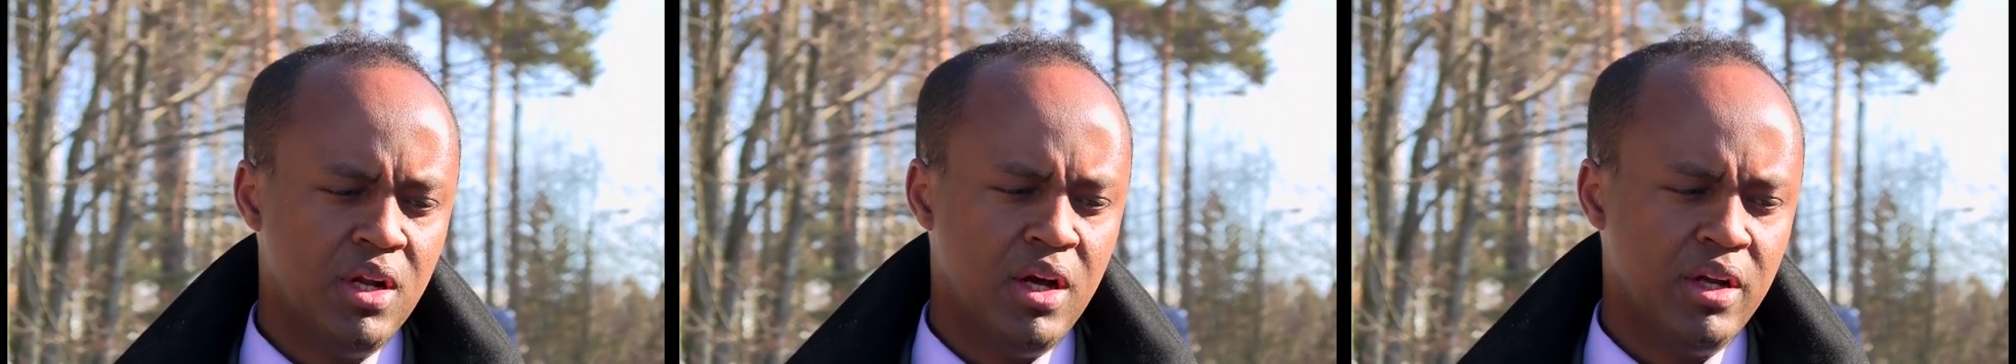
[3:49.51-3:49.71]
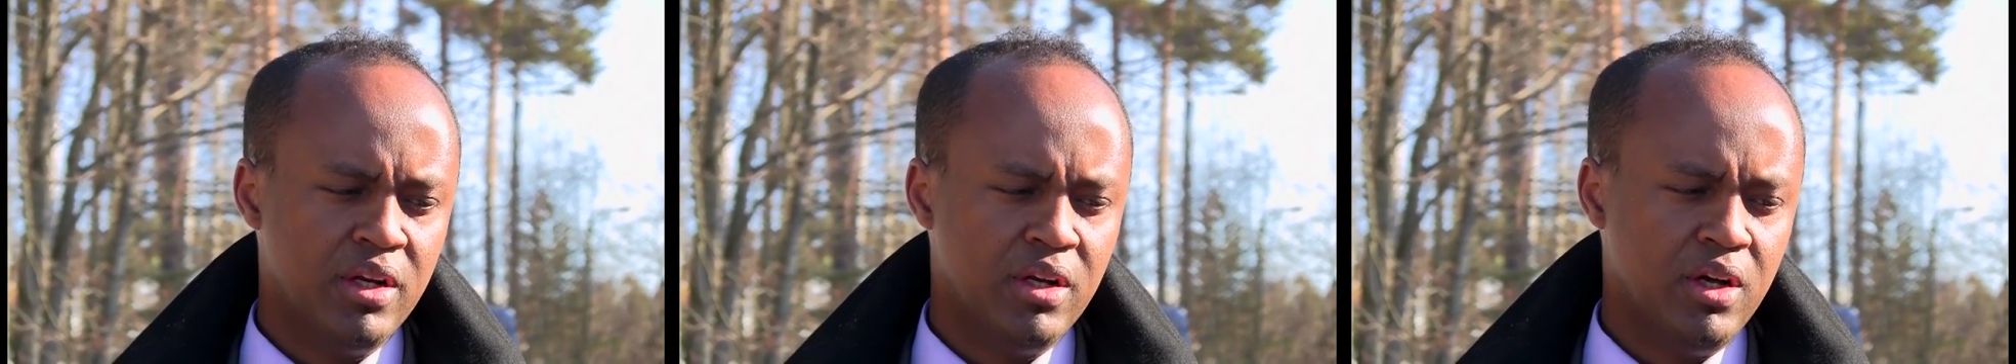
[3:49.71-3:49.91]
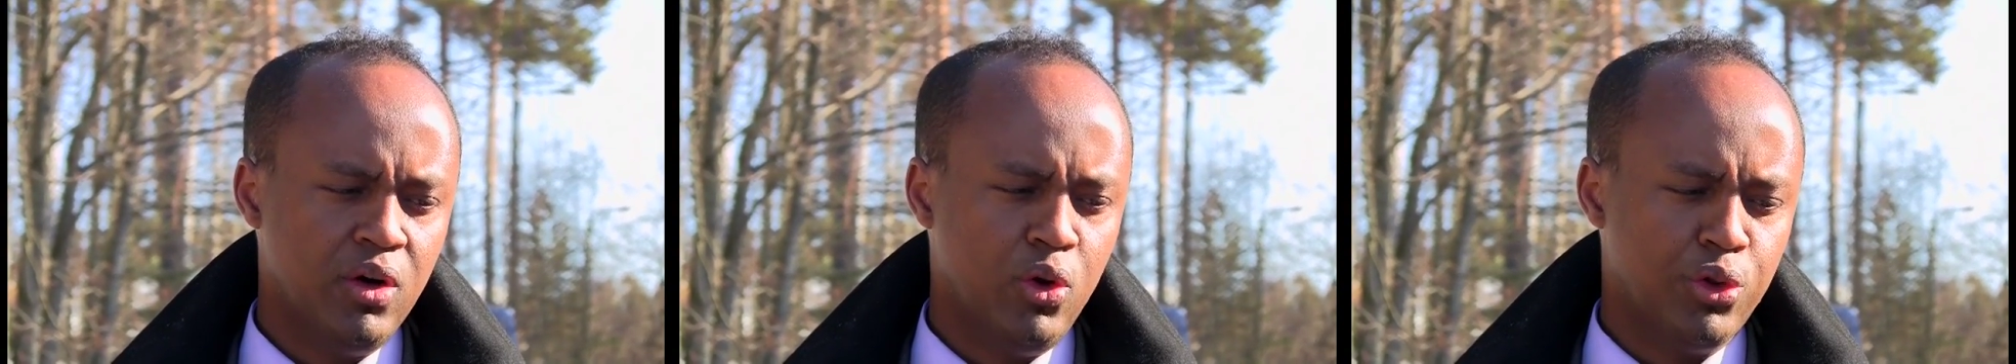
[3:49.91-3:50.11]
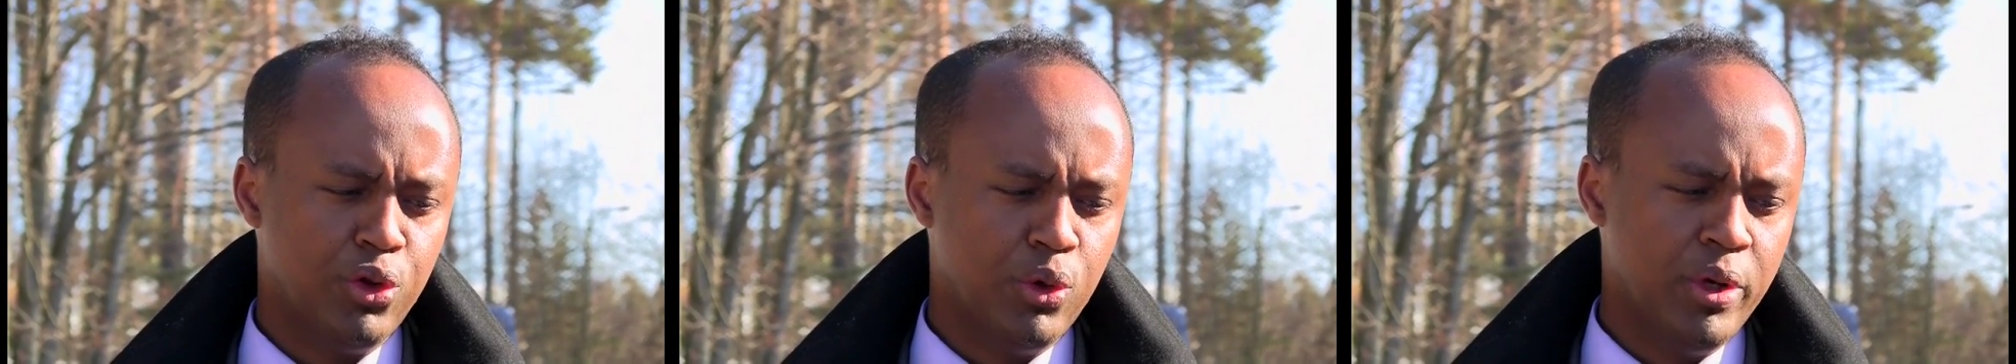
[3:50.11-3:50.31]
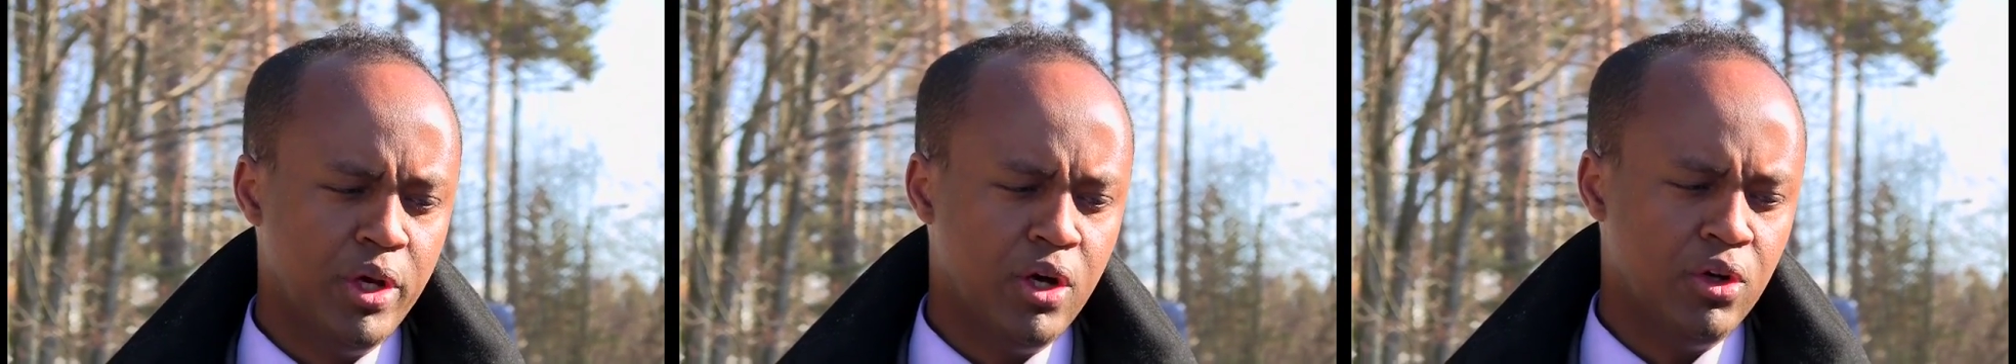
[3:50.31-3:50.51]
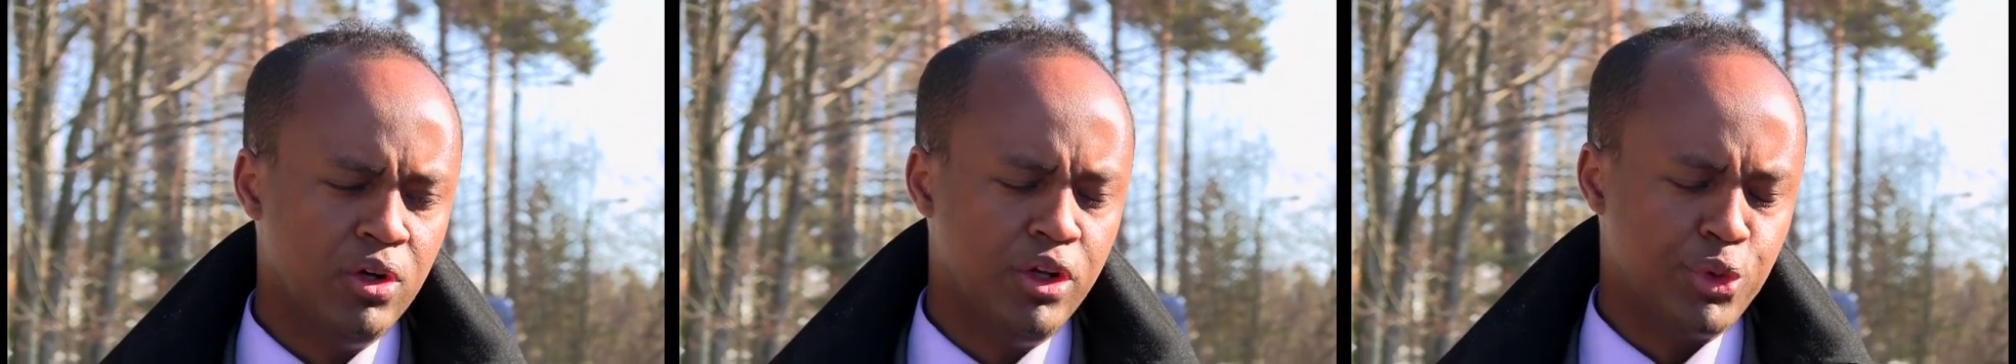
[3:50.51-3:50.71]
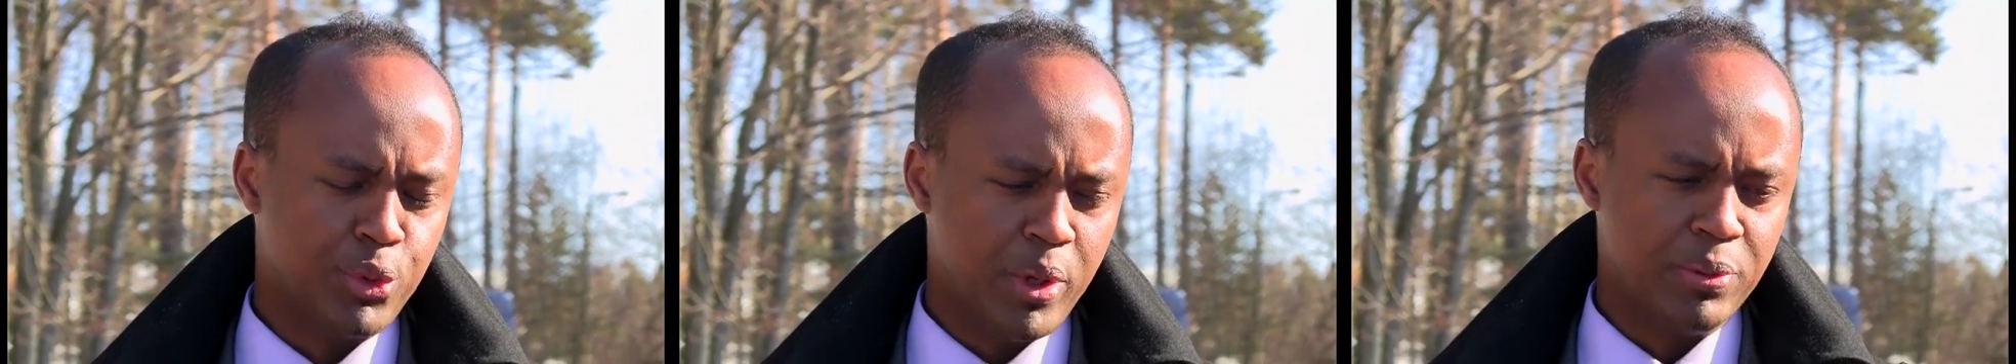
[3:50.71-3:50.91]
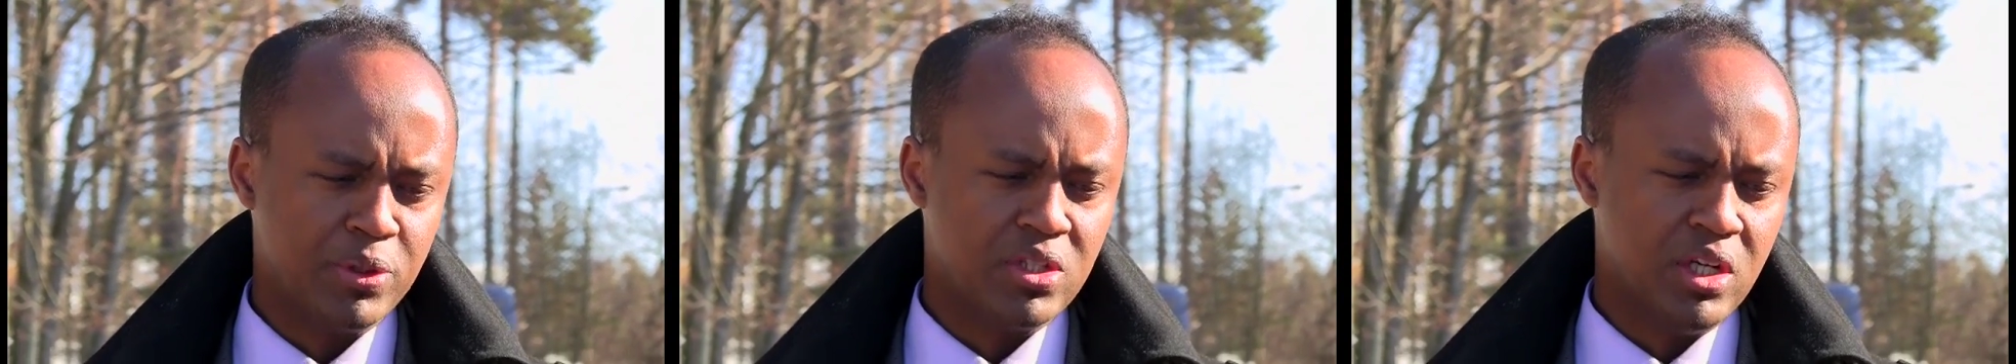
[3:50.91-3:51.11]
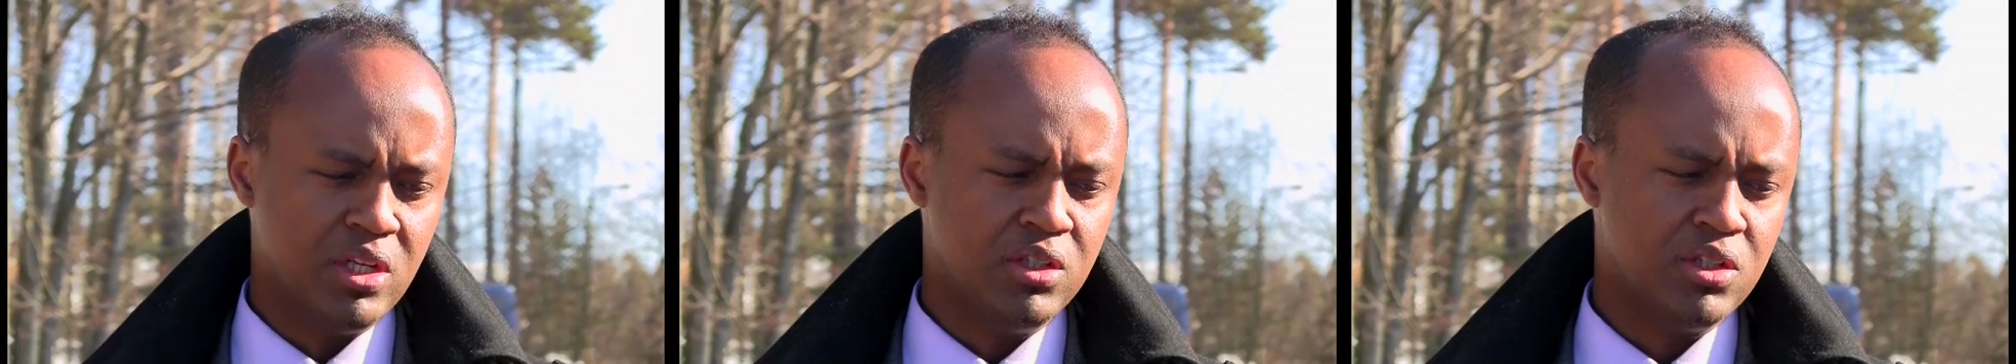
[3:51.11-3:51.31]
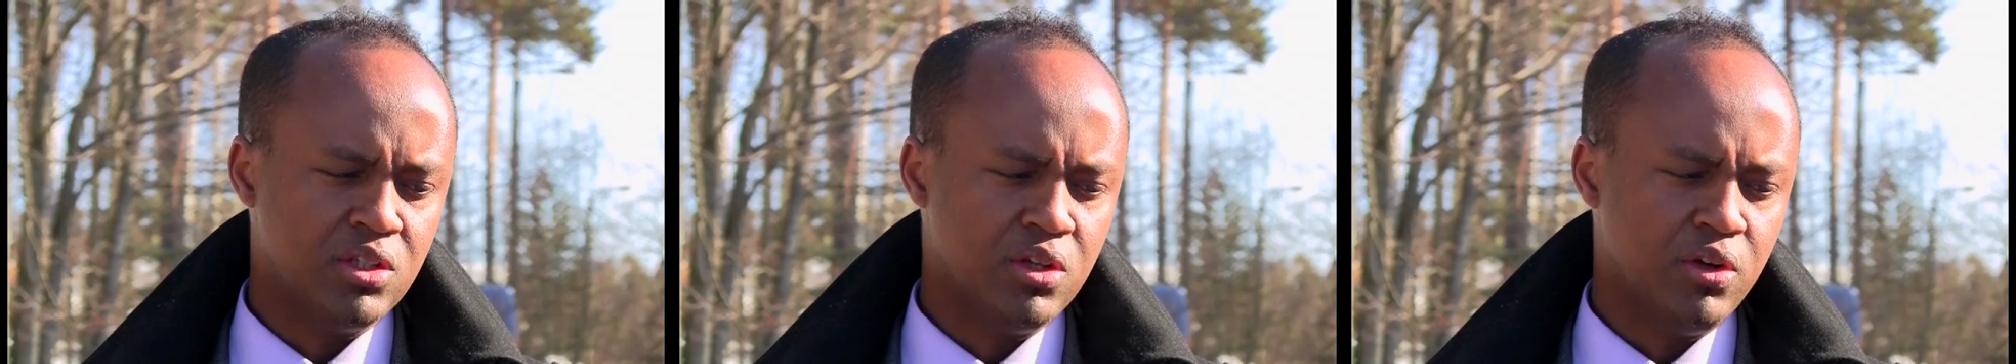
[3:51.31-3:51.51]
And although we are only
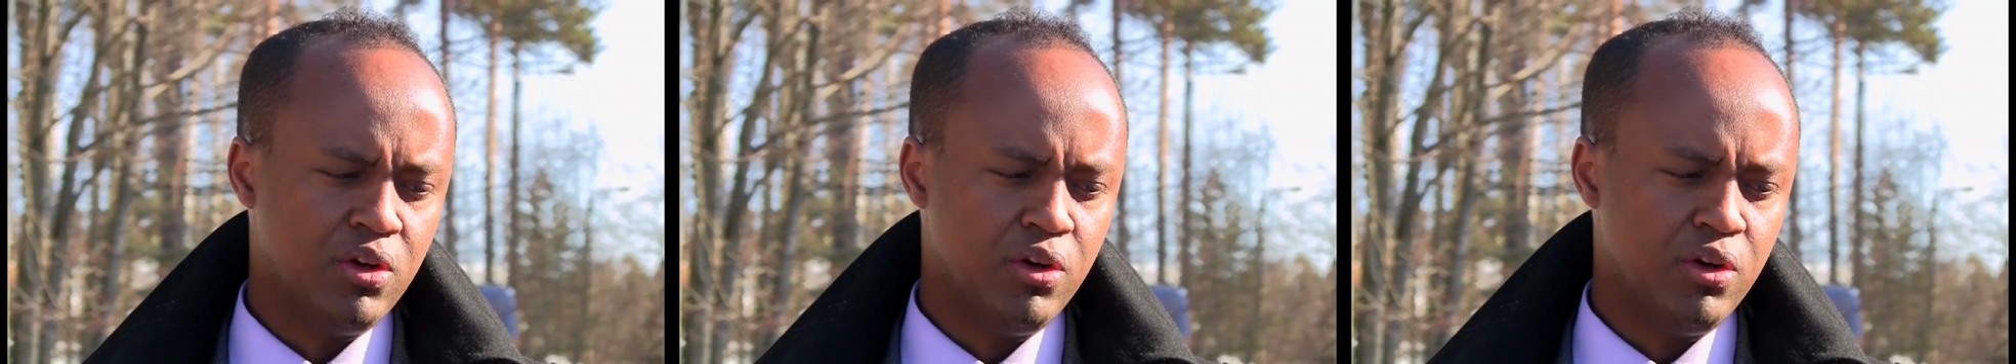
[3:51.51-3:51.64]
3%